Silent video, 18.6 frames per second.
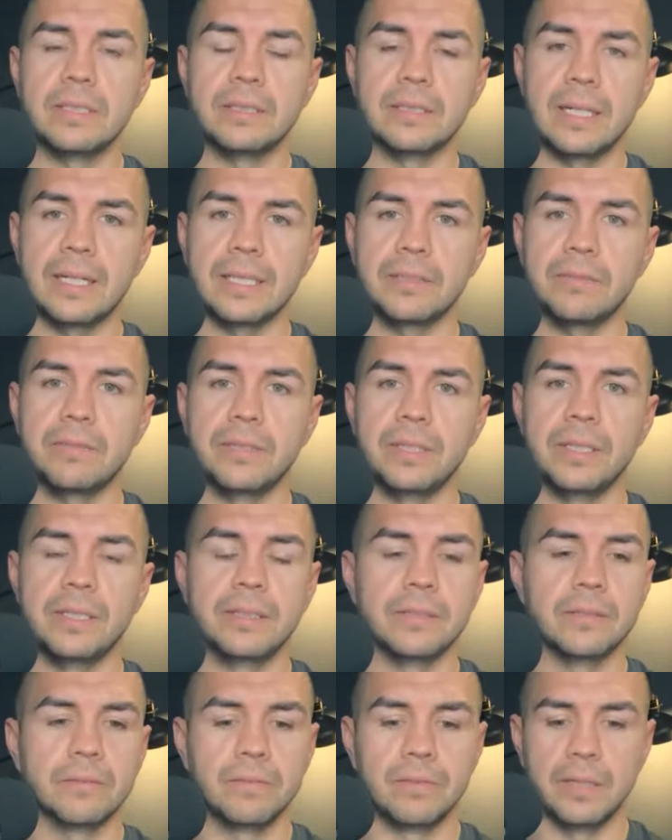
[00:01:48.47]
these last few
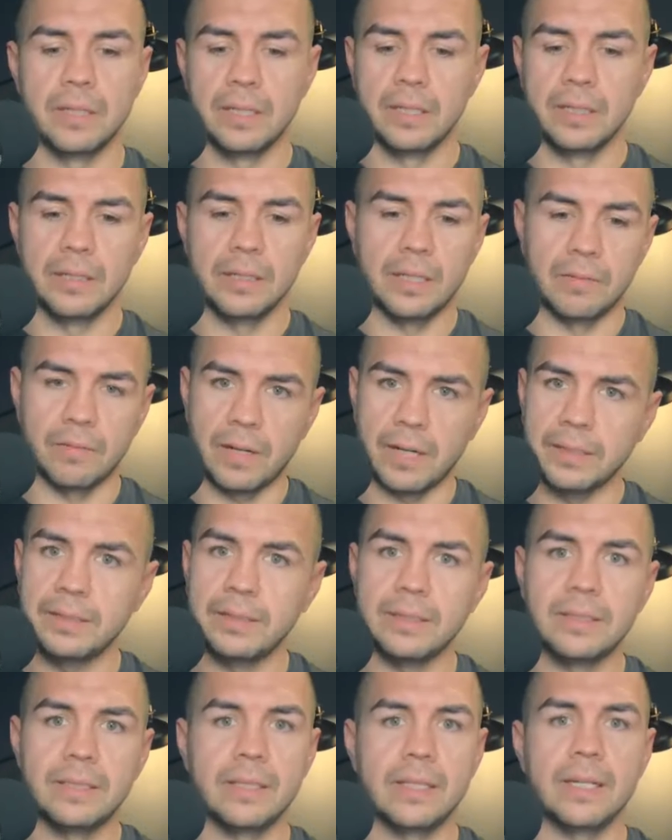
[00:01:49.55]
days of
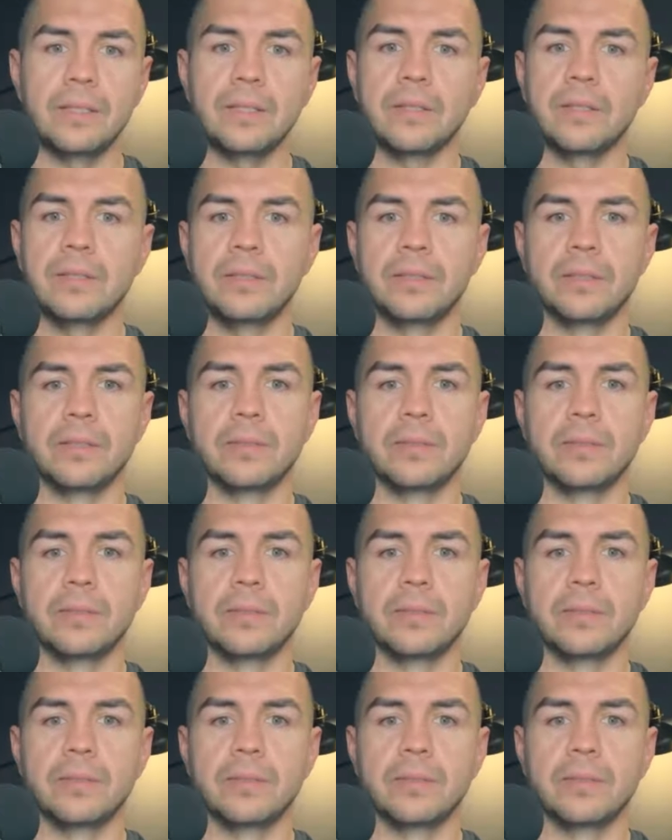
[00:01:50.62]
hunting together,